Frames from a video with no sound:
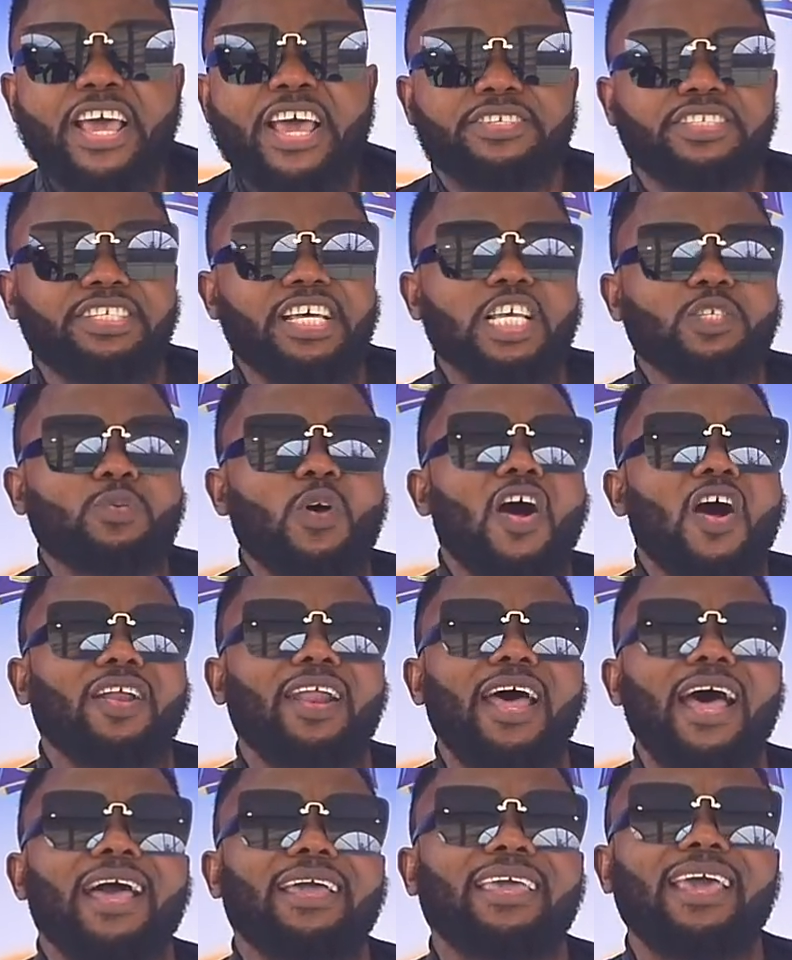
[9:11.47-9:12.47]
from one
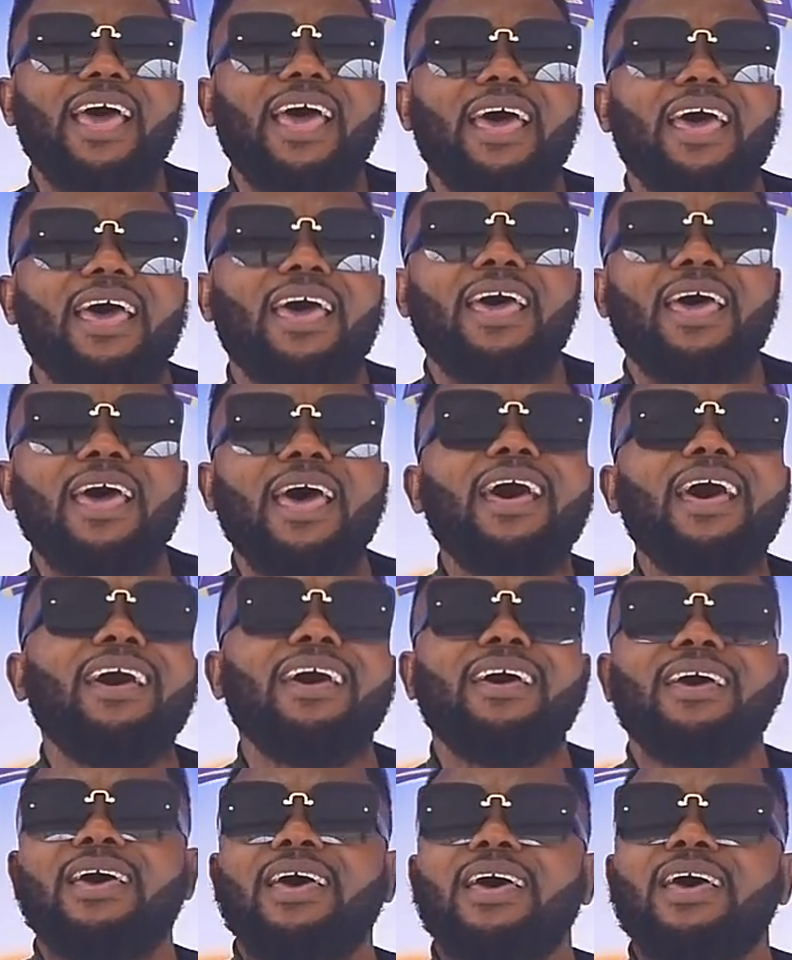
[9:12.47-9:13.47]
stage to another. So it
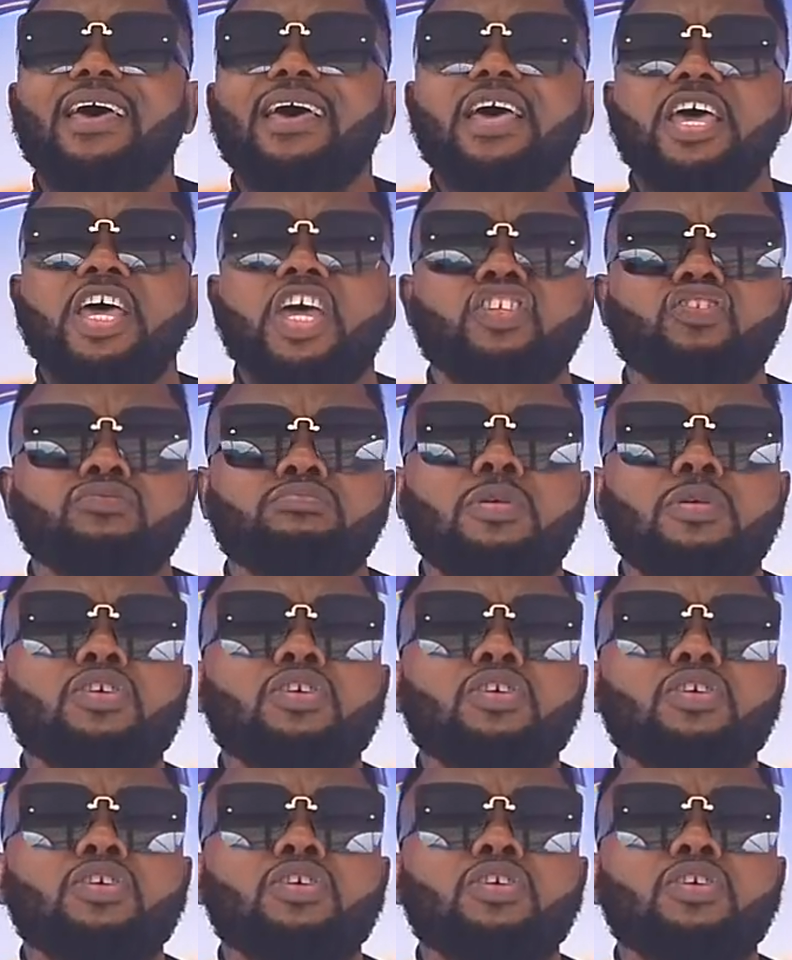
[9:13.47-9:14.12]
was wonderful.